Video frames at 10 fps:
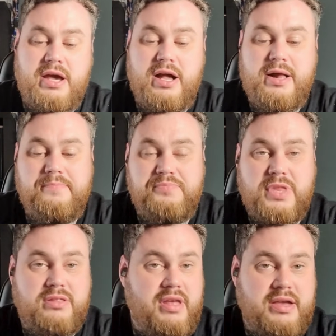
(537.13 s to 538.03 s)

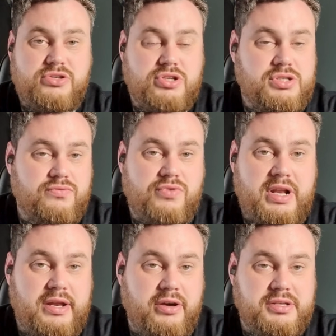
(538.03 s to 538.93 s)
They're just
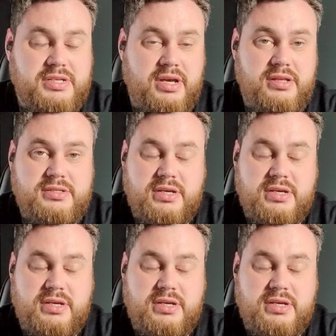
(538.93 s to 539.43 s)
really nice kits.